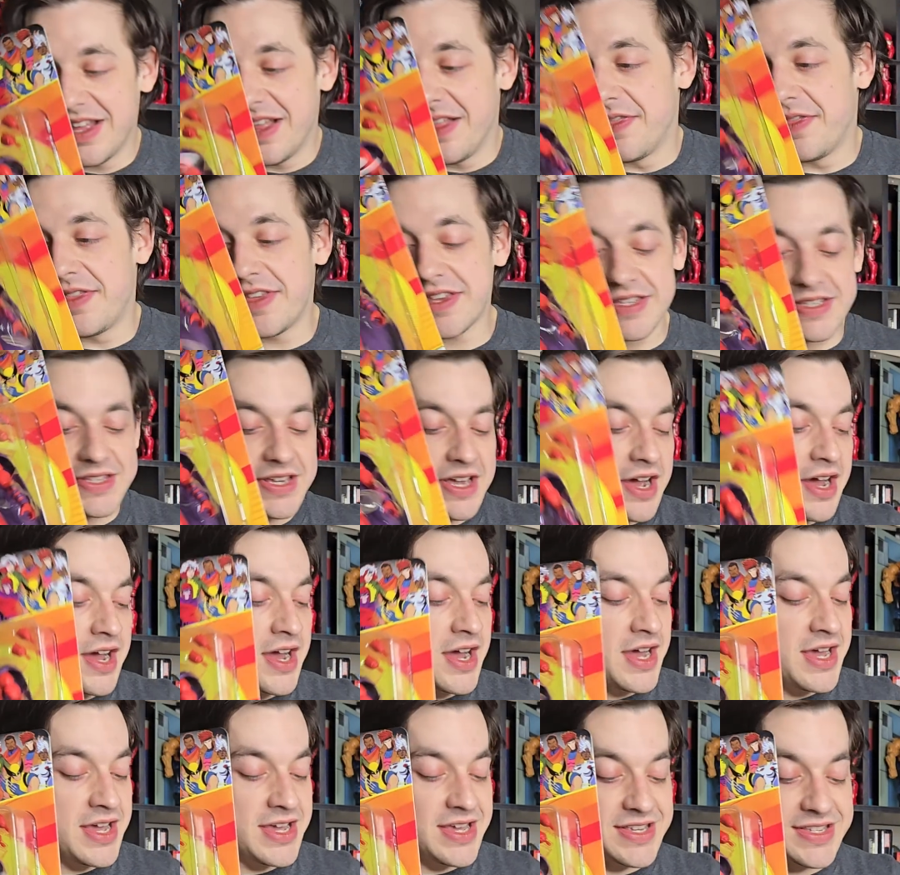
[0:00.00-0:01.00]
This
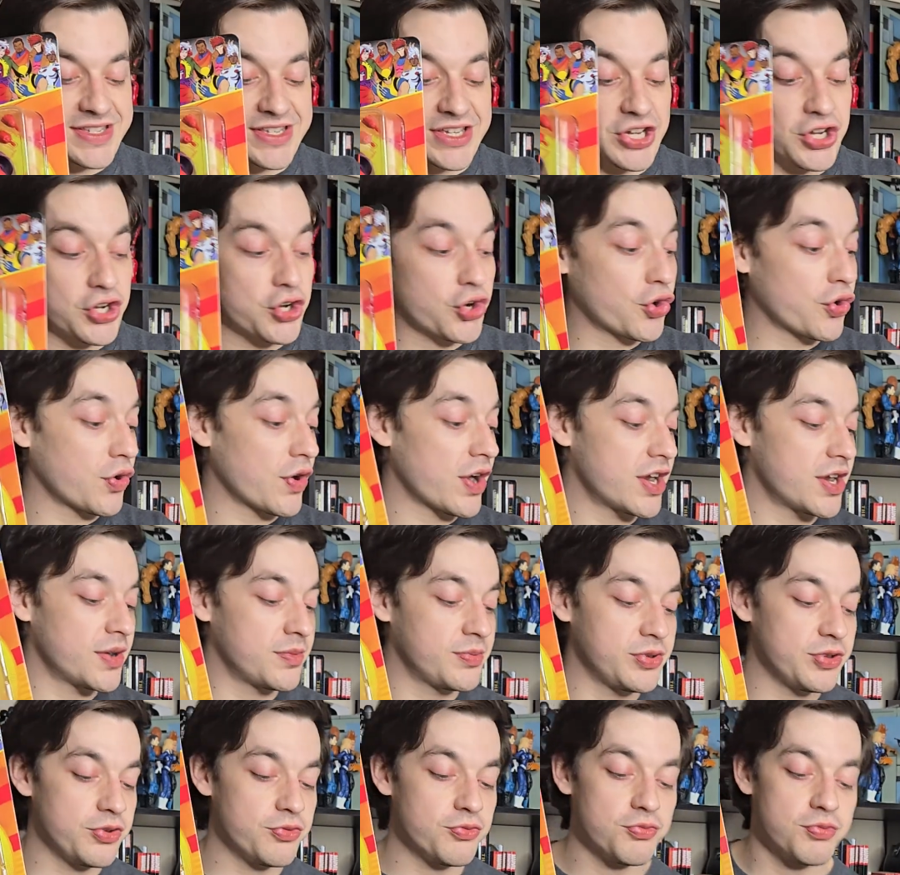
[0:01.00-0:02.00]
guy is
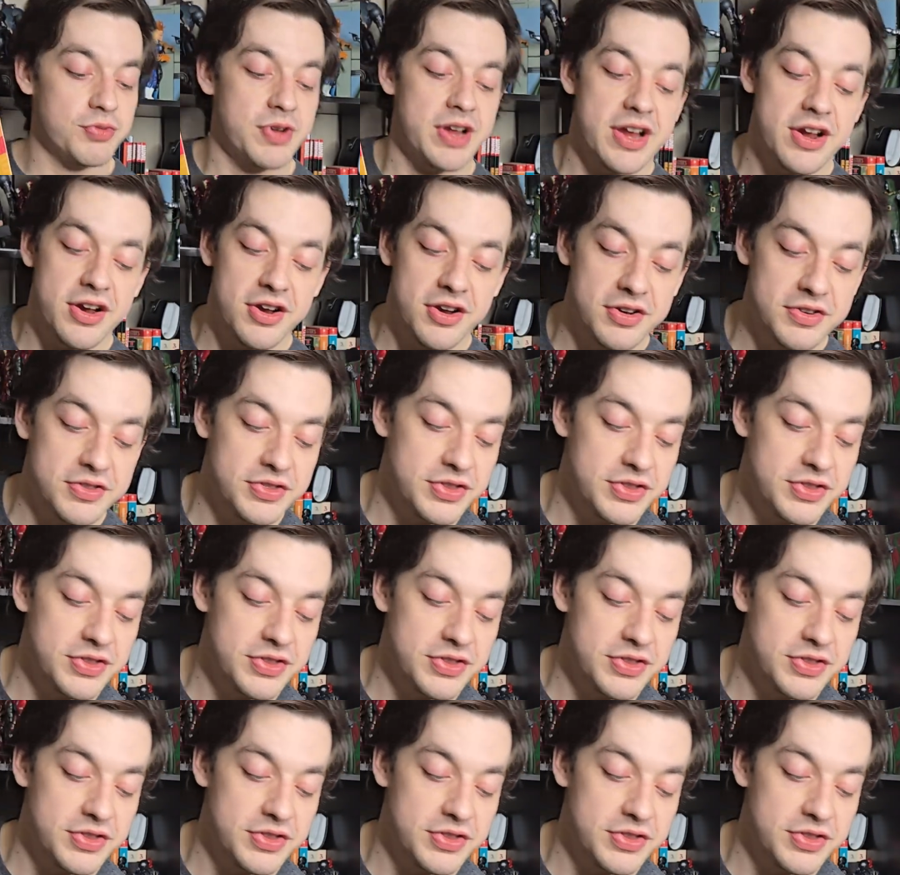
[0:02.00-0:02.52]
incredibly rare.